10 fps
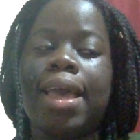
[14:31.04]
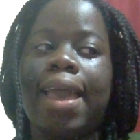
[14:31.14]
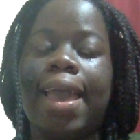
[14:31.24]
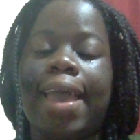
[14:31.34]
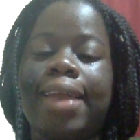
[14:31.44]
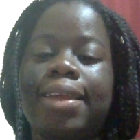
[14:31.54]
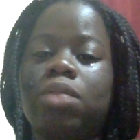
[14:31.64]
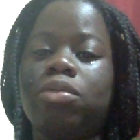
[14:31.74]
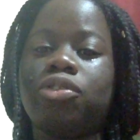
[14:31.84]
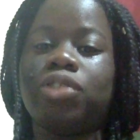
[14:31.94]
And he
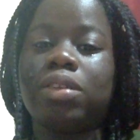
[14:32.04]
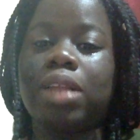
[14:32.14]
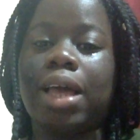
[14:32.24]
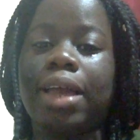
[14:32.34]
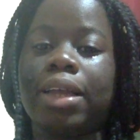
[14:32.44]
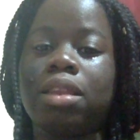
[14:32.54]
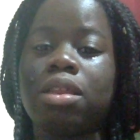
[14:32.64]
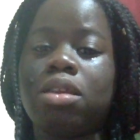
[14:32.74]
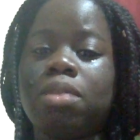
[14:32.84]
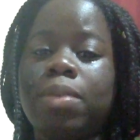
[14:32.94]
was just like,
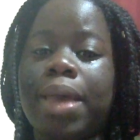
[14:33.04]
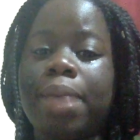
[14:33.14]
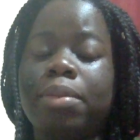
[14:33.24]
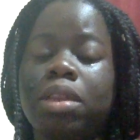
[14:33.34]
excuse me, ma'am,